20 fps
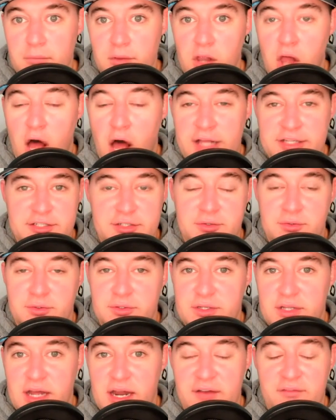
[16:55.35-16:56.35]
lawsuit
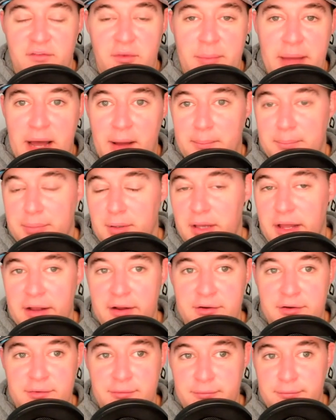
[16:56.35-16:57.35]
kind of about
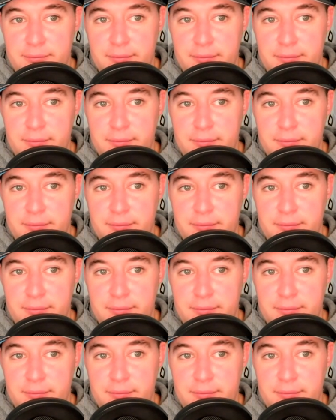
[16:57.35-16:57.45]
players